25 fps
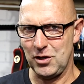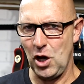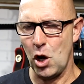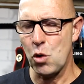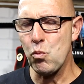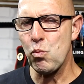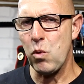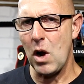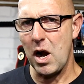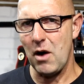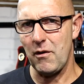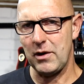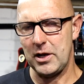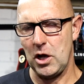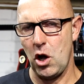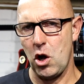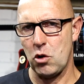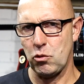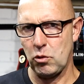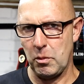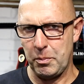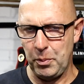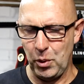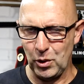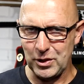Don't worry, I
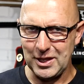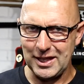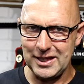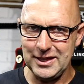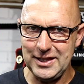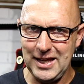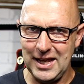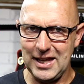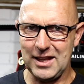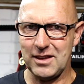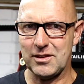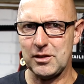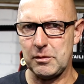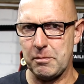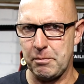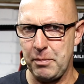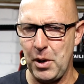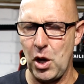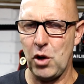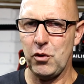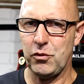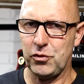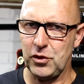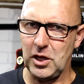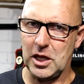will put the links to
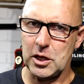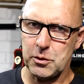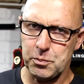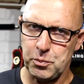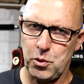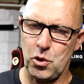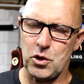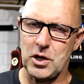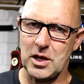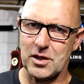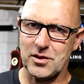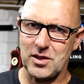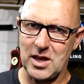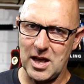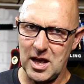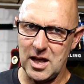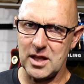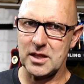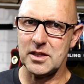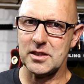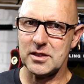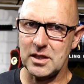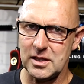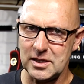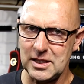both these products
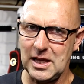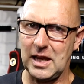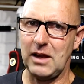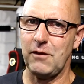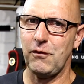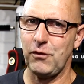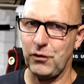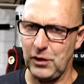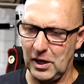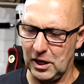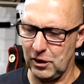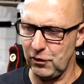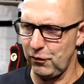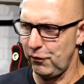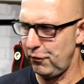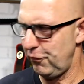underneath this